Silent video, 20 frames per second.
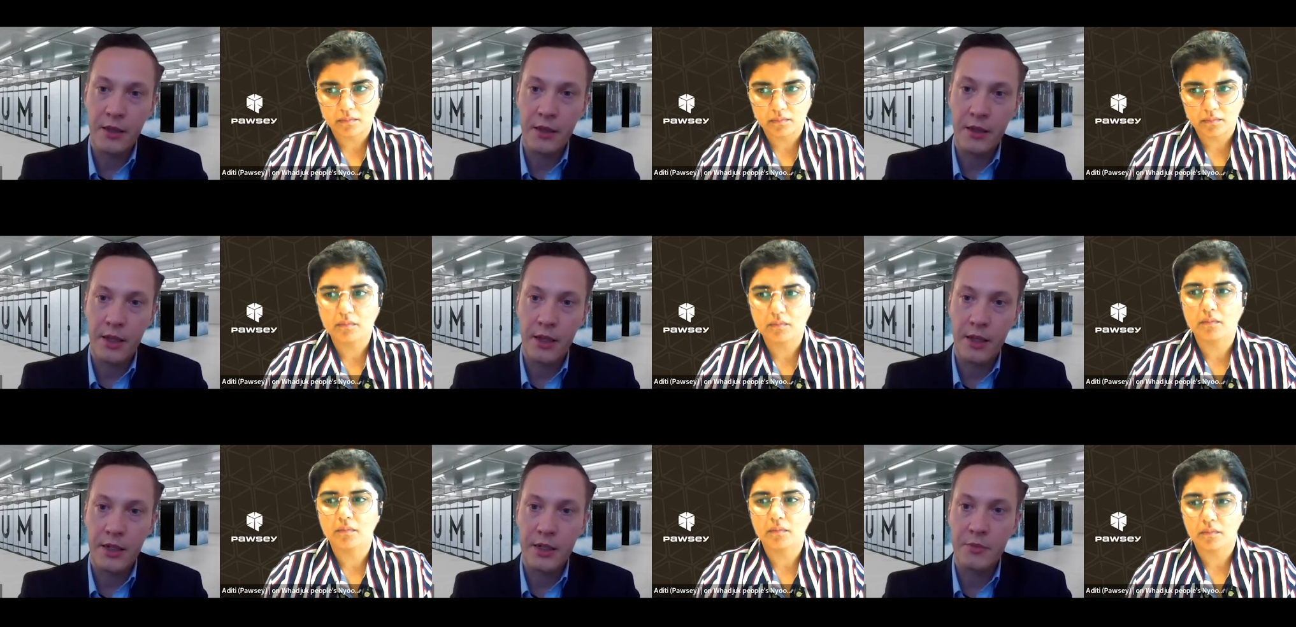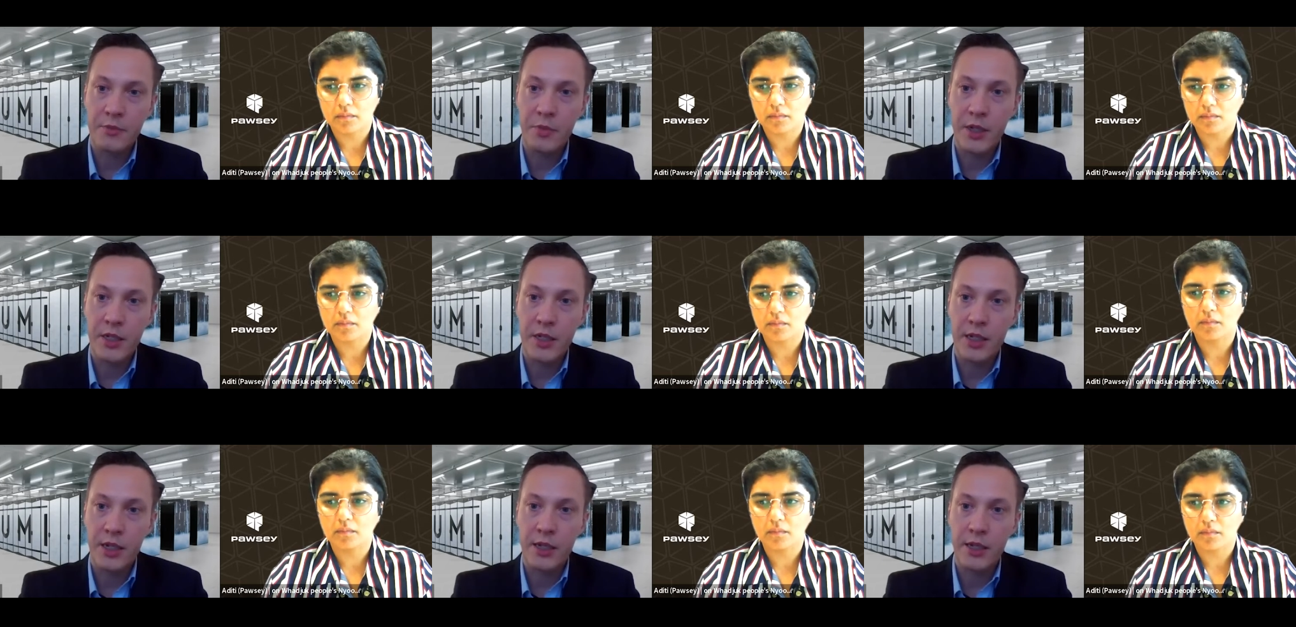Speaker 1: that is
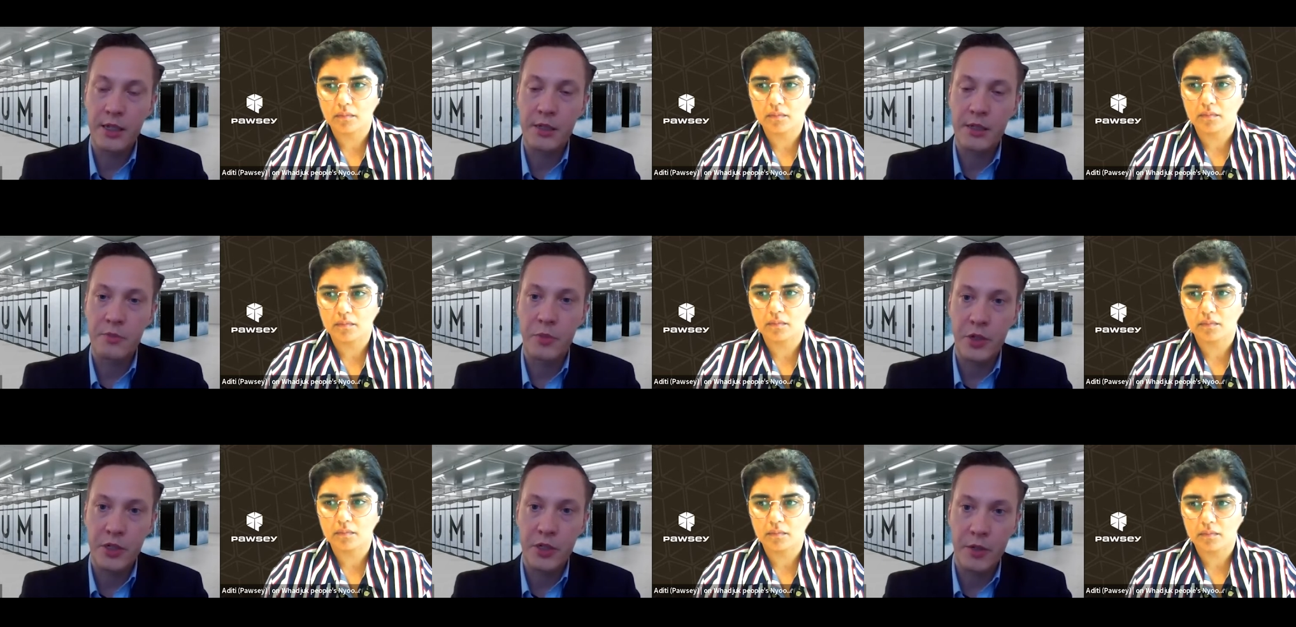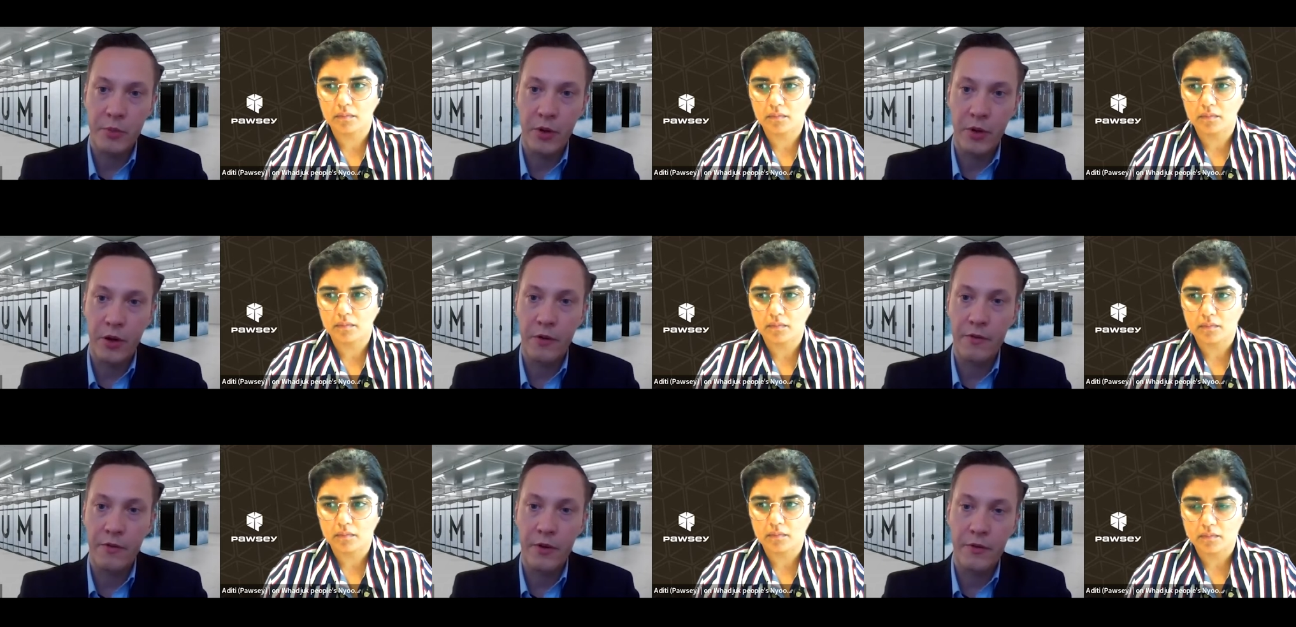basically it's
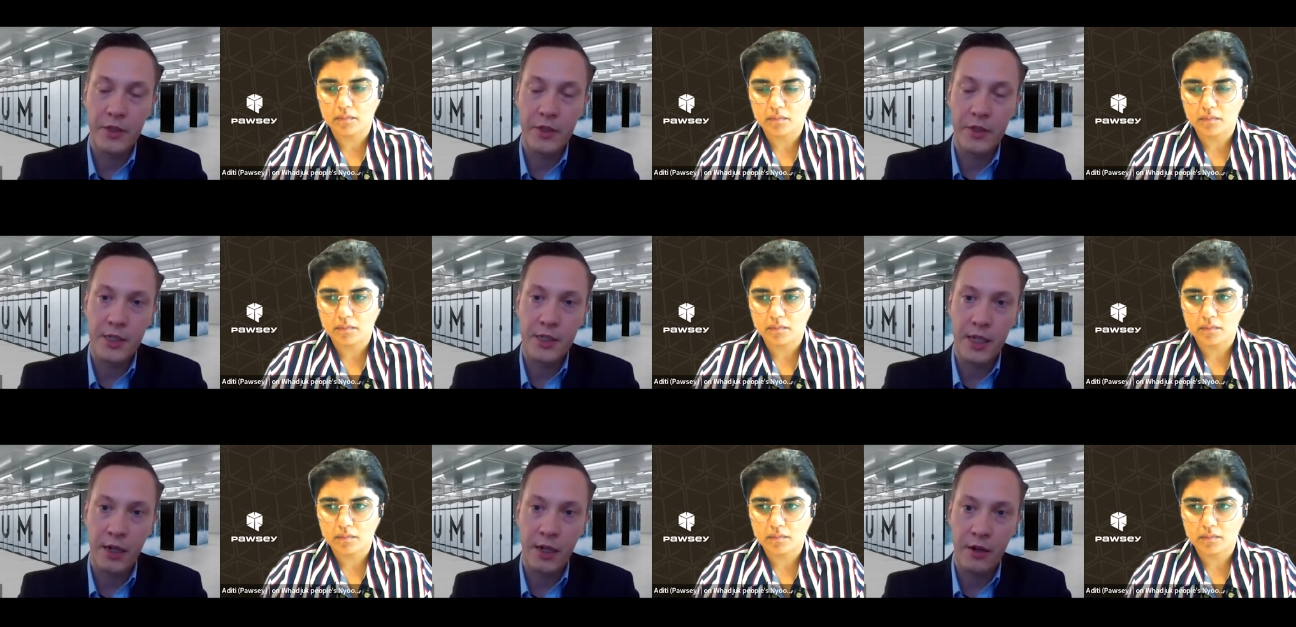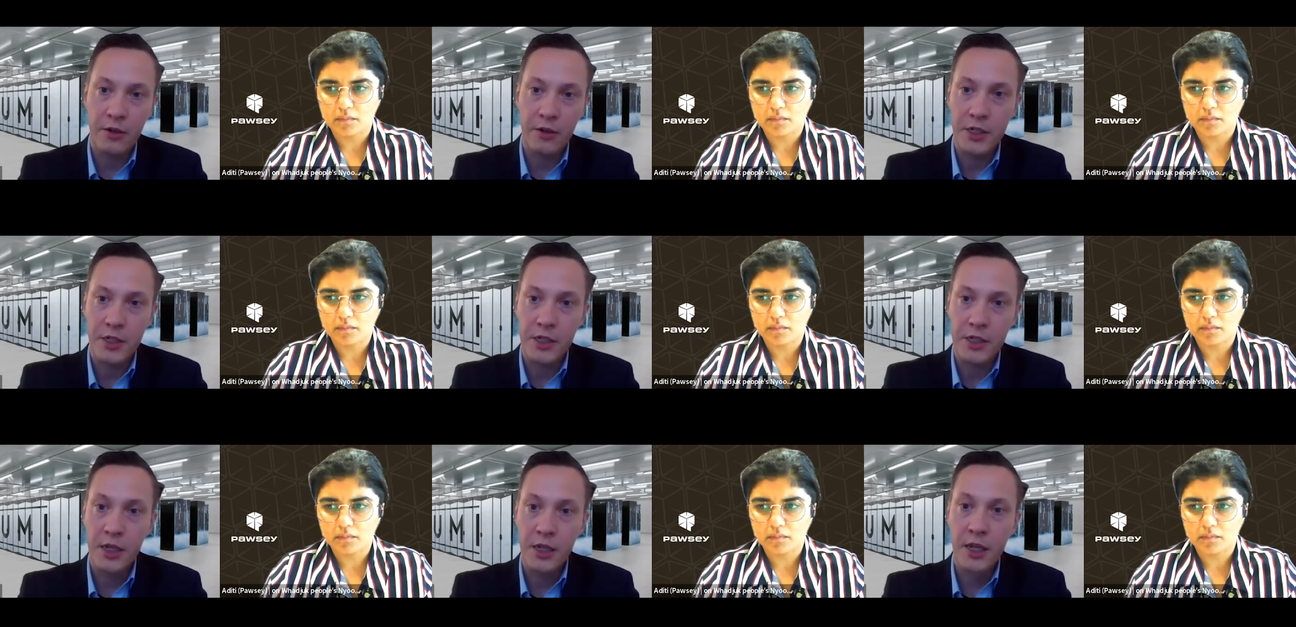possible of, of these
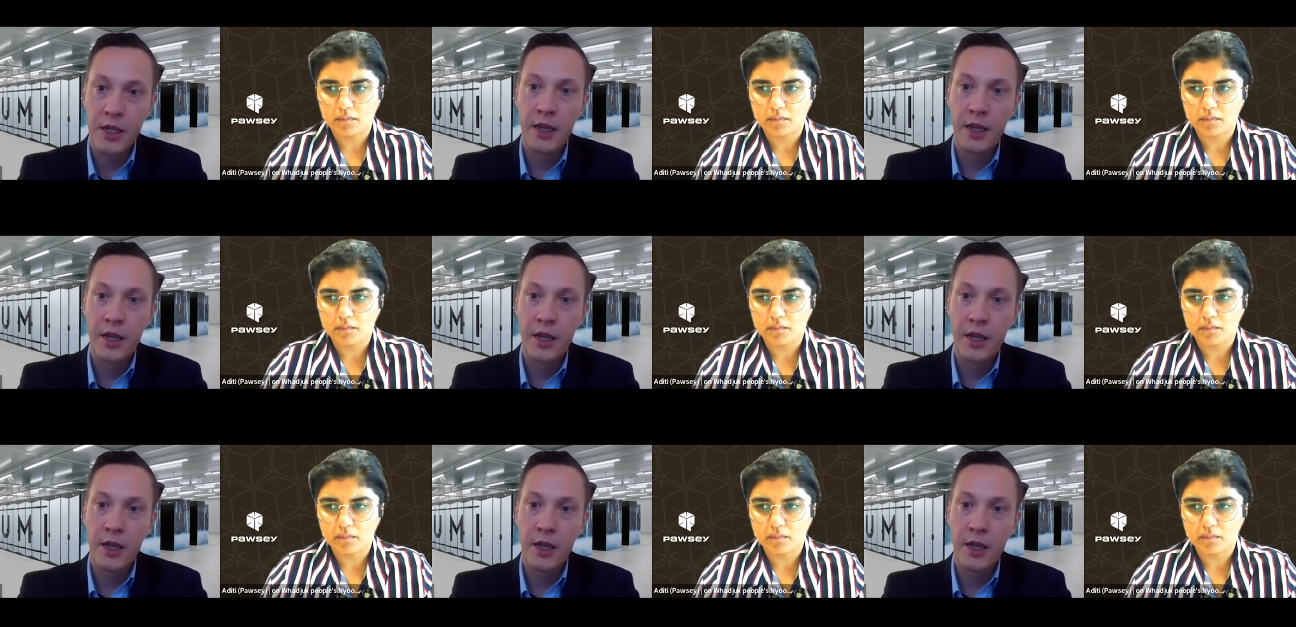technologies